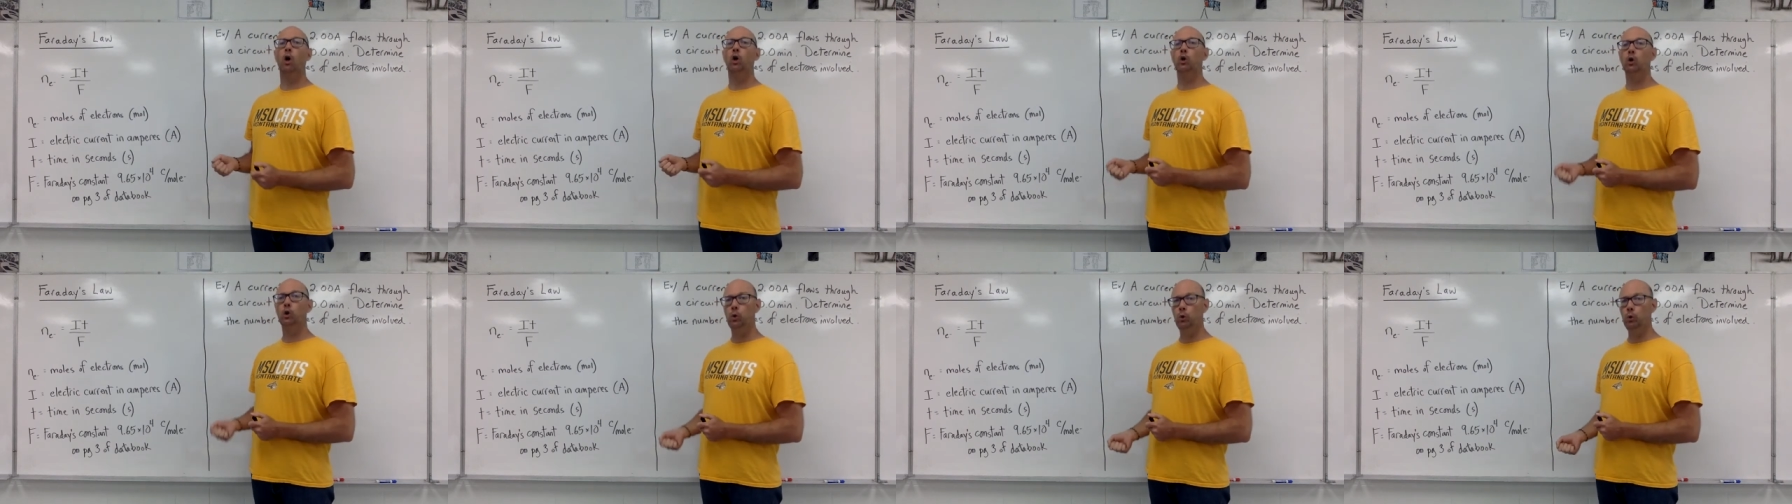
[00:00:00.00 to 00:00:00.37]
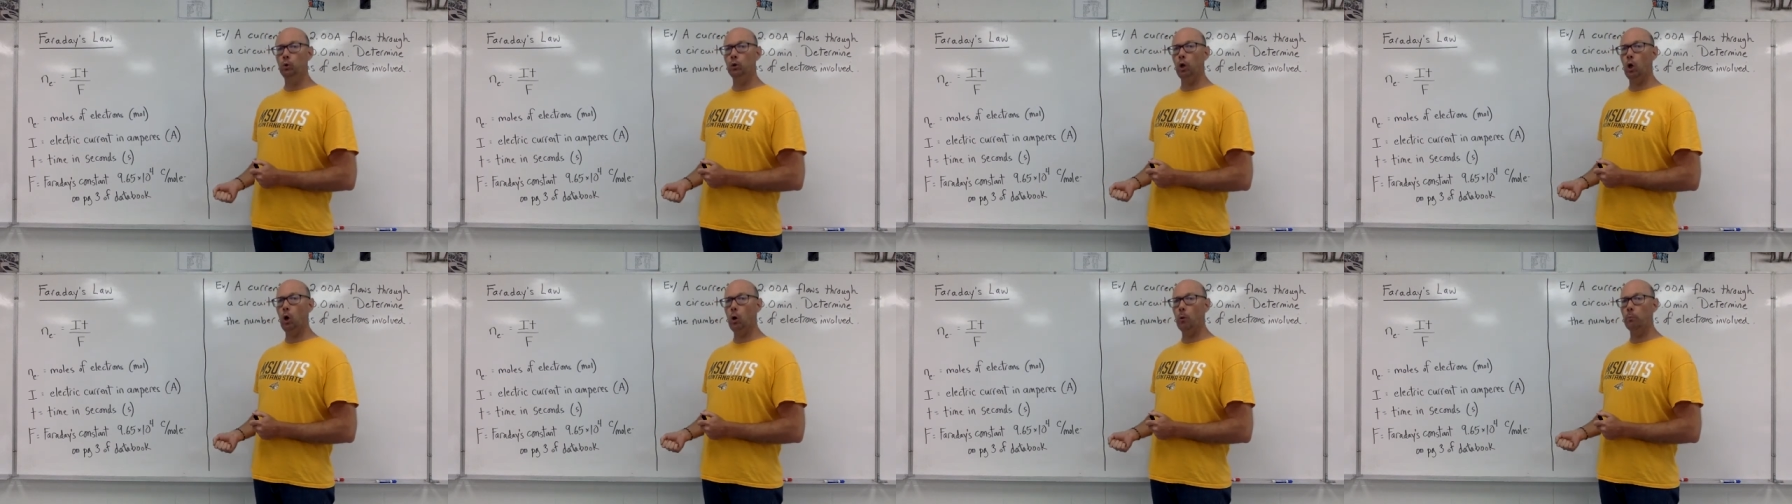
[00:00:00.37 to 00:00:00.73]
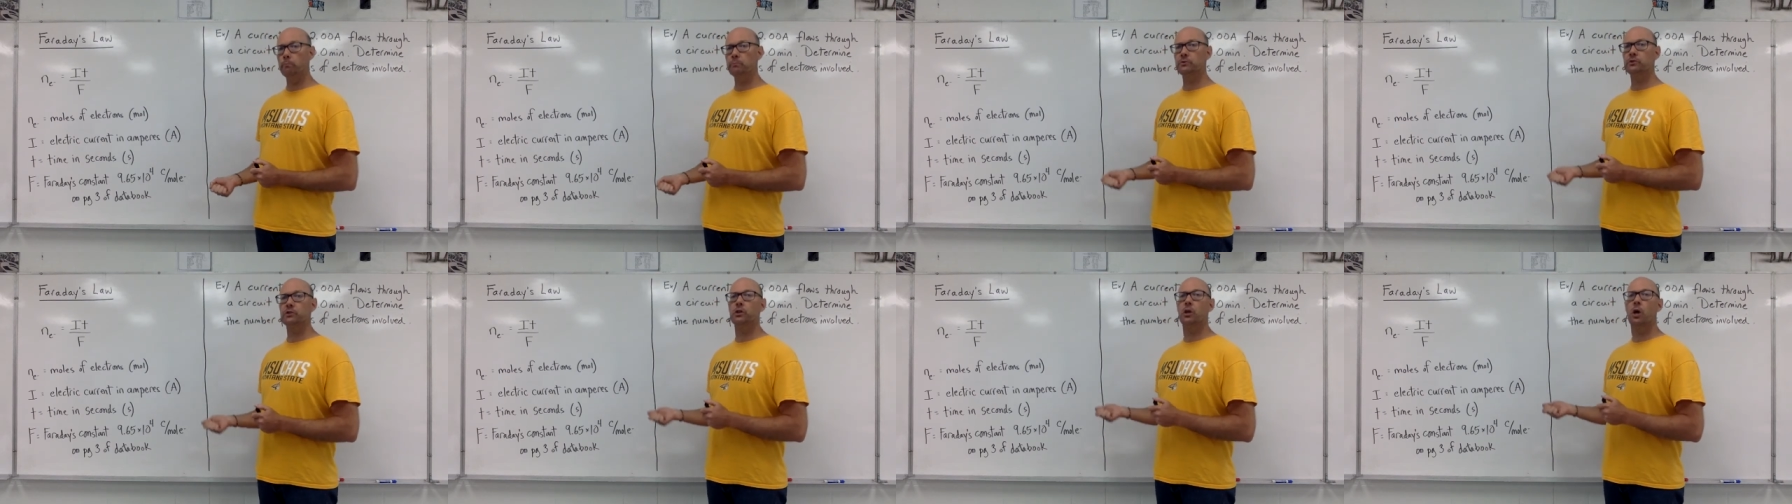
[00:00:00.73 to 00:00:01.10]

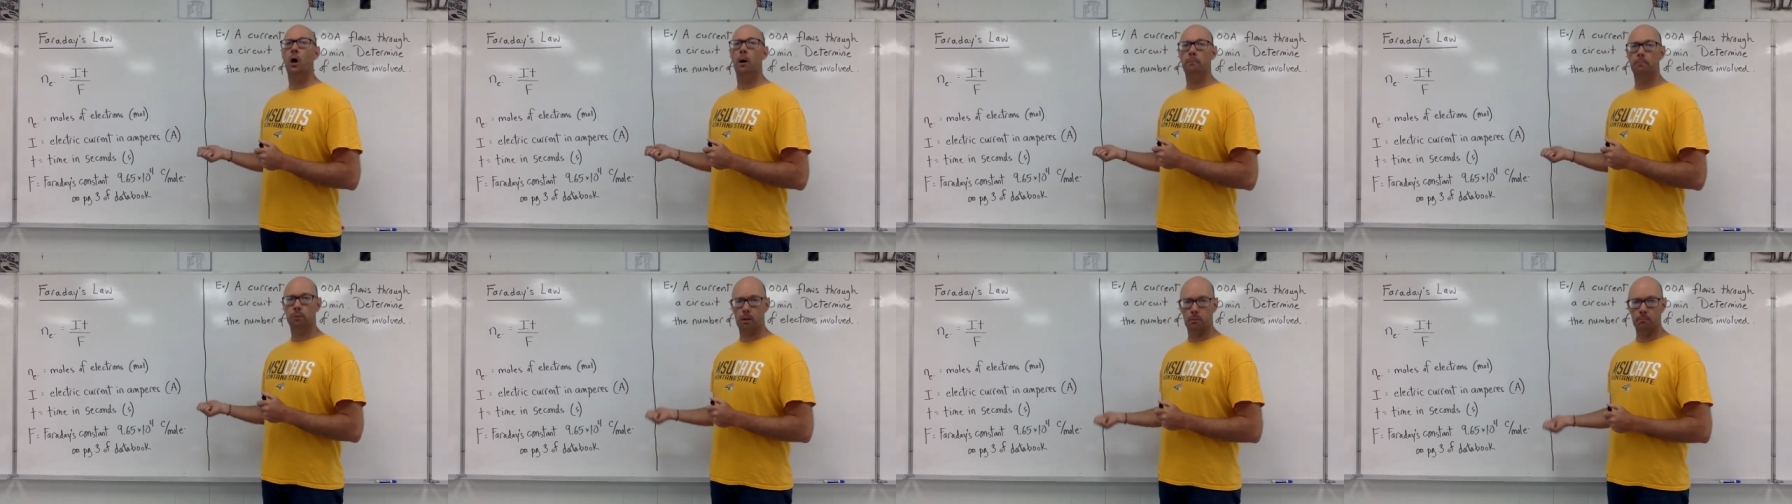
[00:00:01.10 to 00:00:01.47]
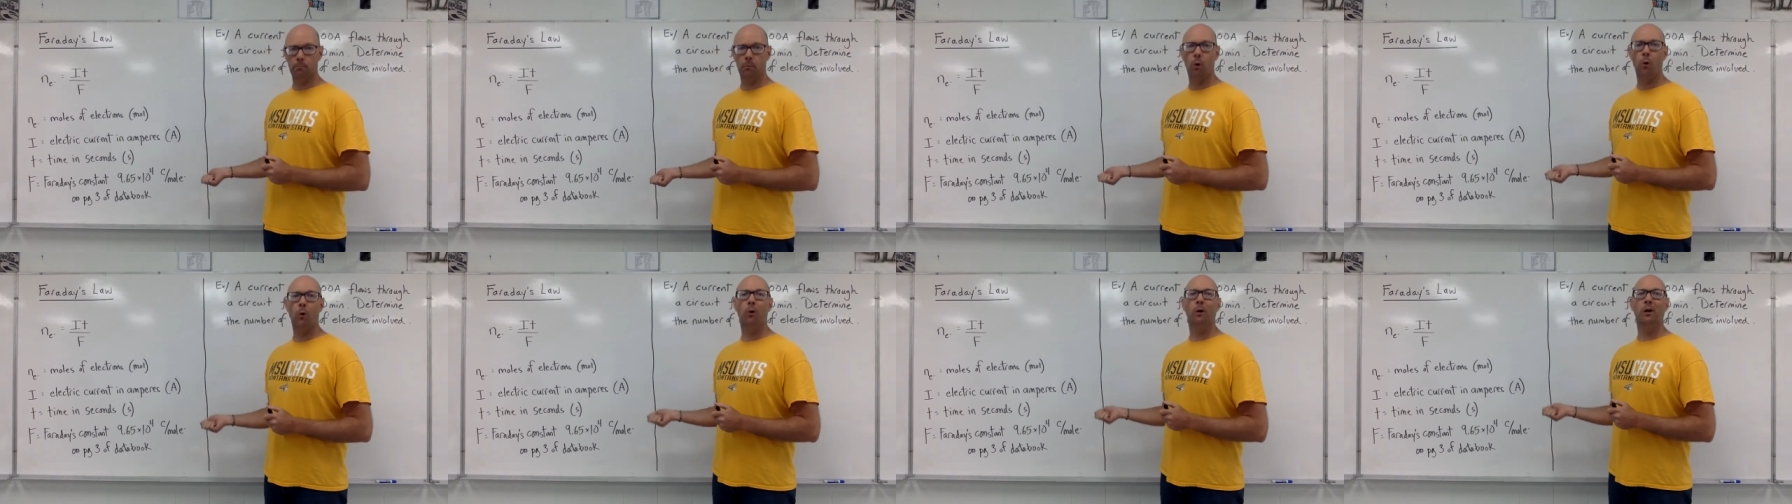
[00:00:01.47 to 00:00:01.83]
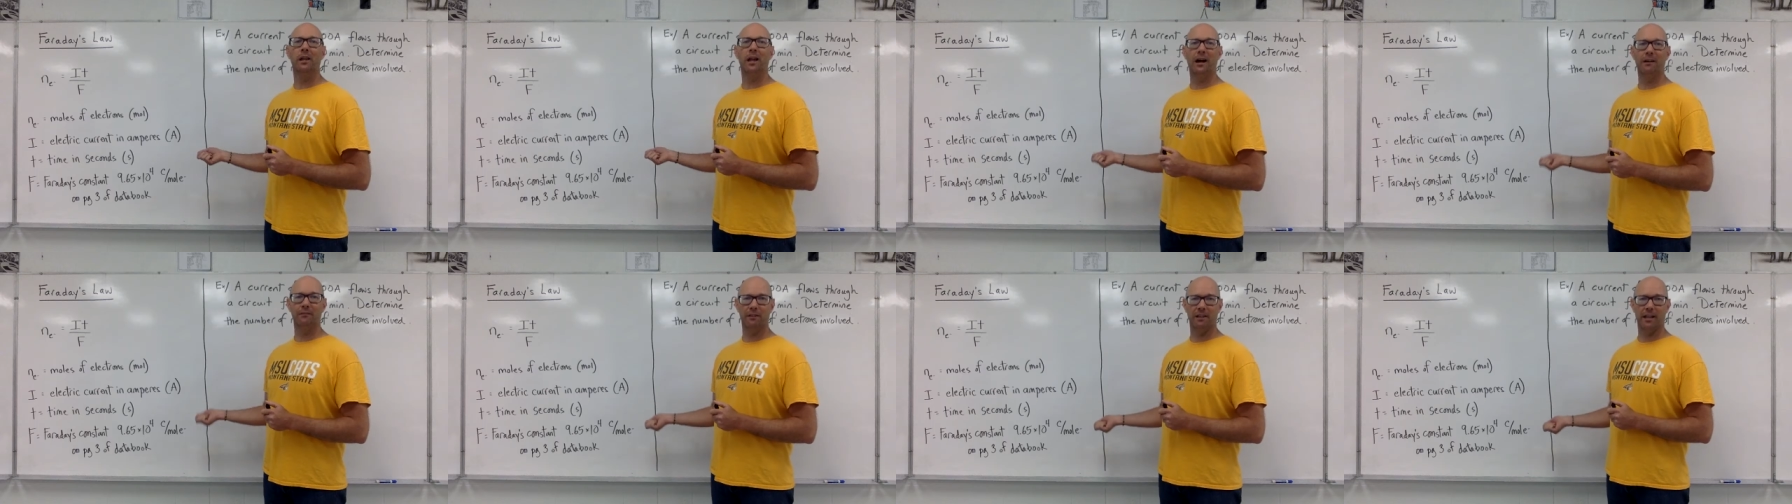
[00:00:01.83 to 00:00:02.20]
coulombs per
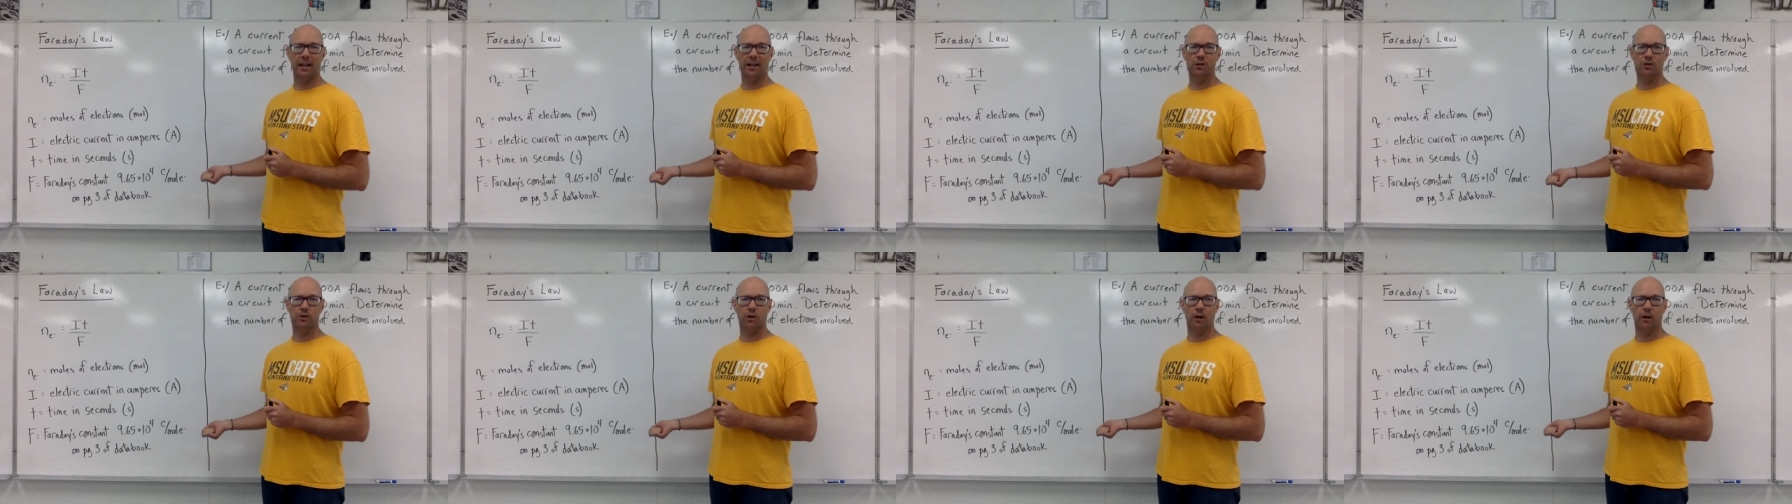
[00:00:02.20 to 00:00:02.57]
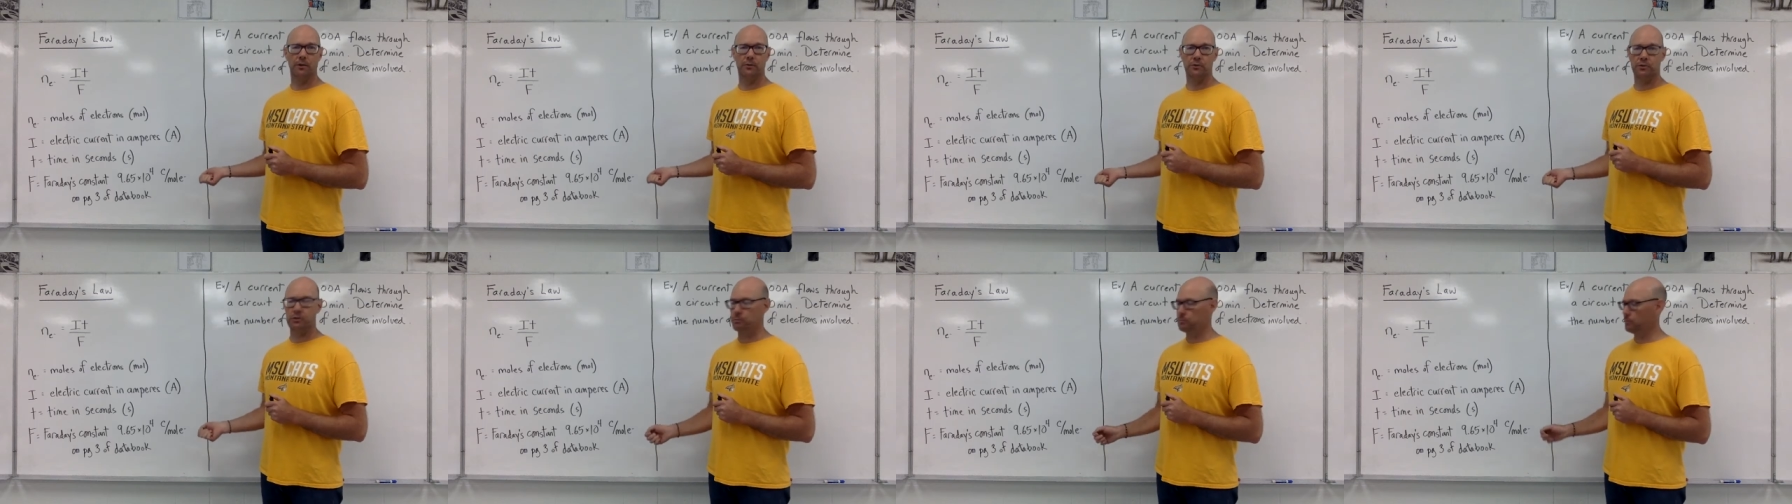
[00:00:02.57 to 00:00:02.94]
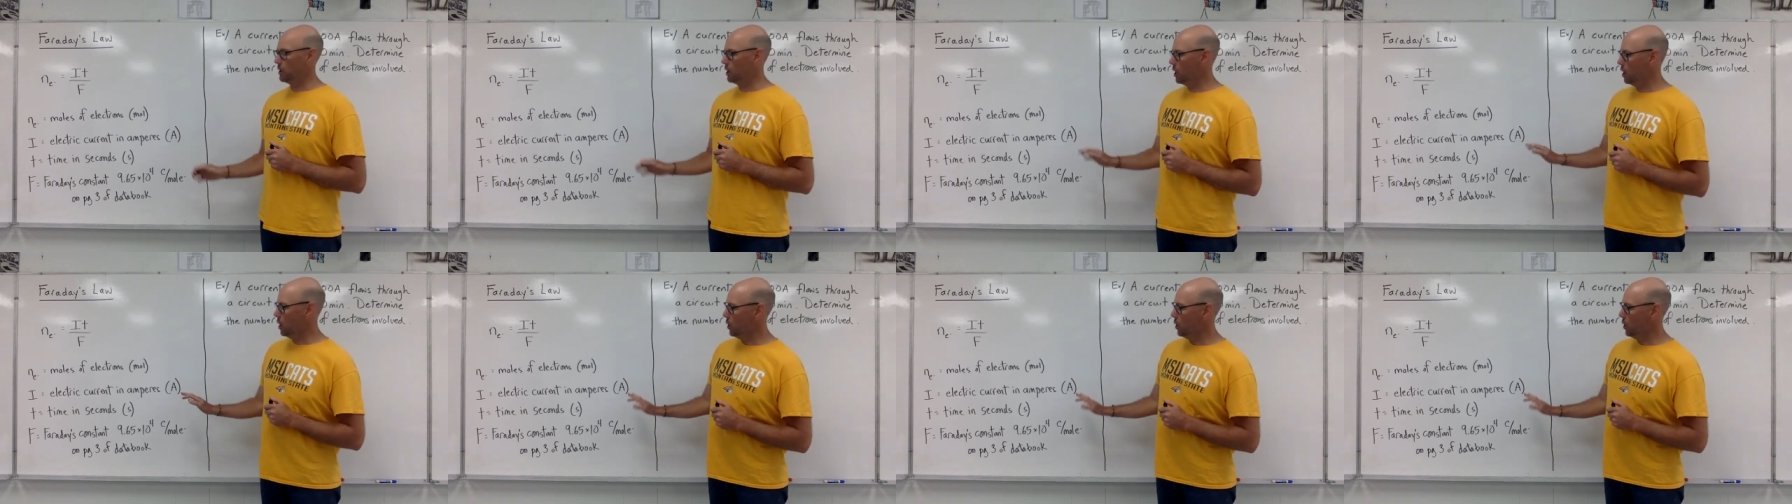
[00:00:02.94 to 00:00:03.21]
mole of electrons.